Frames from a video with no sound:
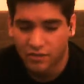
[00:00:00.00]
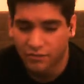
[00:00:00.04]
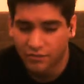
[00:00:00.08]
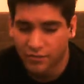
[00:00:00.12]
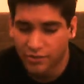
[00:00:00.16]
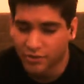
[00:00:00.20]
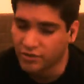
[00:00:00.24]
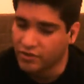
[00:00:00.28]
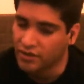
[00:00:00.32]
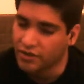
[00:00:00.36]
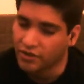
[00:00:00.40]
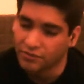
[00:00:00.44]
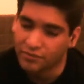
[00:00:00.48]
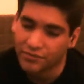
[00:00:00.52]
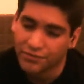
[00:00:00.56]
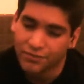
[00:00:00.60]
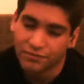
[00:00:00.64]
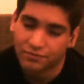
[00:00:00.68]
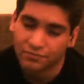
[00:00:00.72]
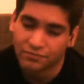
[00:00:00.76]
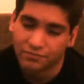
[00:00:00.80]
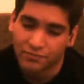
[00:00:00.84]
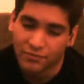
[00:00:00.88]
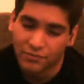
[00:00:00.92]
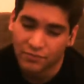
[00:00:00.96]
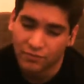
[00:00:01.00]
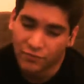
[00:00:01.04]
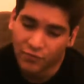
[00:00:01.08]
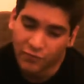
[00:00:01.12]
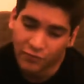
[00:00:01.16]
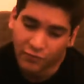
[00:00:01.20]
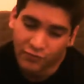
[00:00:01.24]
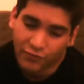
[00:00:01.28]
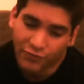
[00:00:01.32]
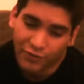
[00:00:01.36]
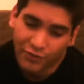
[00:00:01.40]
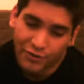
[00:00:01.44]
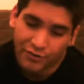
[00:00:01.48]
video games
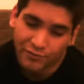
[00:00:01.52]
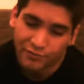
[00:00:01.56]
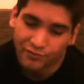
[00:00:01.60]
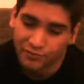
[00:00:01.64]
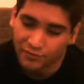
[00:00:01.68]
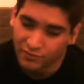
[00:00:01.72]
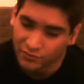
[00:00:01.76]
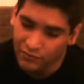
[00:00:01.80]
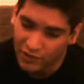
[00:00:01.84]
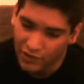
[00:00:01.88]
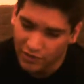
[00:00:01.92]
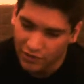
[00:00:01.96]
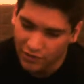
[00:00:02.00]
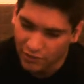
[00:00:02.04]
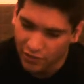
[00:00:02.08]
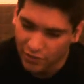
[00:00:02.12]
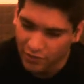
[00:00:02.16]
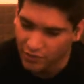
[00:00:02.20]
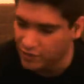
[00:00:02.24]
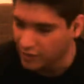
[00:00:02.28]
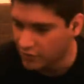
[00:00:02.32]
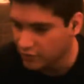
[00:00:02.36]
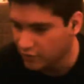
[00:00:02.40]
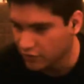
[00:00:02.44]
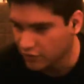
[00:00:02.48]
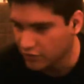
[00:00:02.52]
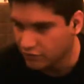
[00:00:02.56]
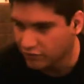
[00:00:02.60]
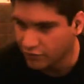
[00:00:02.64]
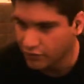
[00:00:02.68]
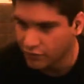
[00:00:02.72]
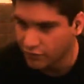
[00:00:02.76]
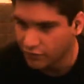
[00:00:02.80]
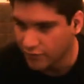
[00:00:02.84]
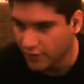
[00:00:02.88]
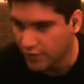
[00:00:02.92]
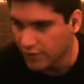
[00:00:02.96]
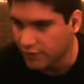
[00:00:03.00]
for free. Okay, not
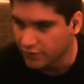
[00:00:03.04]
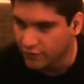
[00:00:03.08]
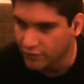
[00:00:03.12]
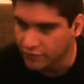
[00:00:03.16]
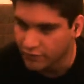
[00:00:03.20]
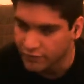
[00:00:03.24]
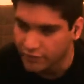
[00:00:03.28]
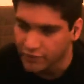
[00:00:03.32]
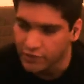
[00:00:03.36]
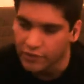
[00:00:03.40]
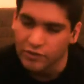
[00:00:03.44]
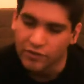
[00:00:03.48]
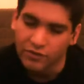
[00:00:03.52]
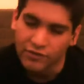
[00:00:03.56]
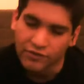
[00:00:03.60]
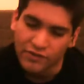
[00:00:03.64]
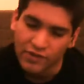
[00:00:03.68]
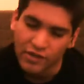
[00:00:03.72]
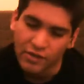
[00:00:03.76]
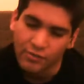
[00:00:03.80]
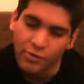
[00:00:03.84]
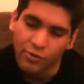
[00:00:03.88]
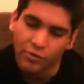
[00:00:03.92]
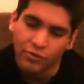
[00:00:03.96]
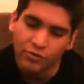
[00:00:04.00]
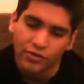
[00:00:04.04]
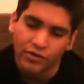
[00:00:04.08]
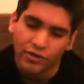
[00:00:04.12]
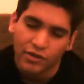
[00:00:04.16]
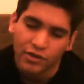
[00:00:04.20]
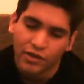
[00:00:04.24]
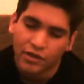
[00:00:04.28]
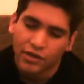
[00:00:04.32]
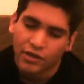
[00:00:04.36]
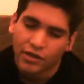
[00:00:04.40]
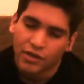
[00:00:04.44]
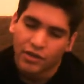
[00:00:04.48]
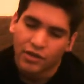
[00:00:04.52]
for free, just demos.
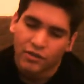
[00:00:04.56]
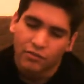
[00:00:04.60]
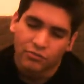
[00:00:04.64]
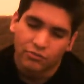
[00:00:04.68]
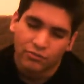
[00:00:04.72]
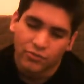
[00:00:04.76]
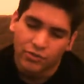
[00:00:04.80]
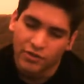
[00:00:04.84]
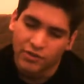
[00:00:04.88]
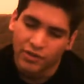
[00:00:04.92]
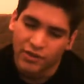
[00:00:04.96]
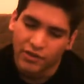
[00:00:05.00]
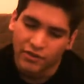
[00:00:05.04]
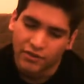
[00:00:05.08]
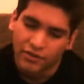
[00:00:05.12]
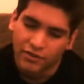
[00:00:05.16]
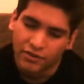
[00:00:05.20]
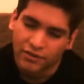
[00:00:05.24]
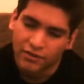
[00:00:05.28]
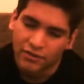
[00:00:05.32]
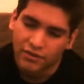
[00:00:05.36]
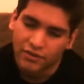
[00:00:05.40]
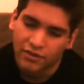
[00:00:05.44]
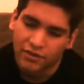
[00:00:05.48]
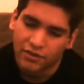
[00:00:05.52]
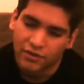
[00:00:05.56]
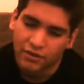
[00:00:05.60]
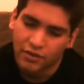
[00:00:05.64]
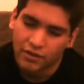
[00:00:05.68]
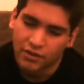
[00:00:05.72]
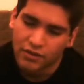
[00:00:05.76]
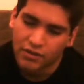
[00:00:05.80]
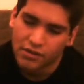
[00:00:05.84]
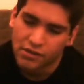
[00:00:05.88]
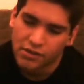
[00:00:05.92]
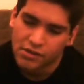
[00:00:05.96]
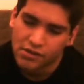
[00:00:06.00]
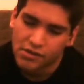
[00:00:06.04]
But yes.
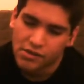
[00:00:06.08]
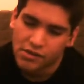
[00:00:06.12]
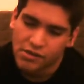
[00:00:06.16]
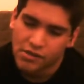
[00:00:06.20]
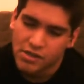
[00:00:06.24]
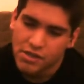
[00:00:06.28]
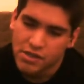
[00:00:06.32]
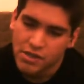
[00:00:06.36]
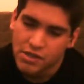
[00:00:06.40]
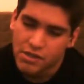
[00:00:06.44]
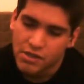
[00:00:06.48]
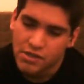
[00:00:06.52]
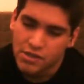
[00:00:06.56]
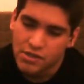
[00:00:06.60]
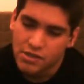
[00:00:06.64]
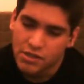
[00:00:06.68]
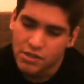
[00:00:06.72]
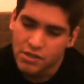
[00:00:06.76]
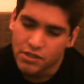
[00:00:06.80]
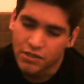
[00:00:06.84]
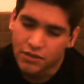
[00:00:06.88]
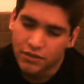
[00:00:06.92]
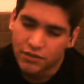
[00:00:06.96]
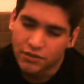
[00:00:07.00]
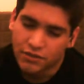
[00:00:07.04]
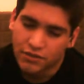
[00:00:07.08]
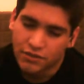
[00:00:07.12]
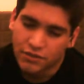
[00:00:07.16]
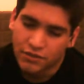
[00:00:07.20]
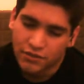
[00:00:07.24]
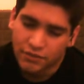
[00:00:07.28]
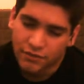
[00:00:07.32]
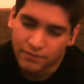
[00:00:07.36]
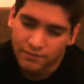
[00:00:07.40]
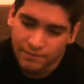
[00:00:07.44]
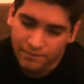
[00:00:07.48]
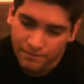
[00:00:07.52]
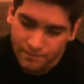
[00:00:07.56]

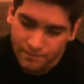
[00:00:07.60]
And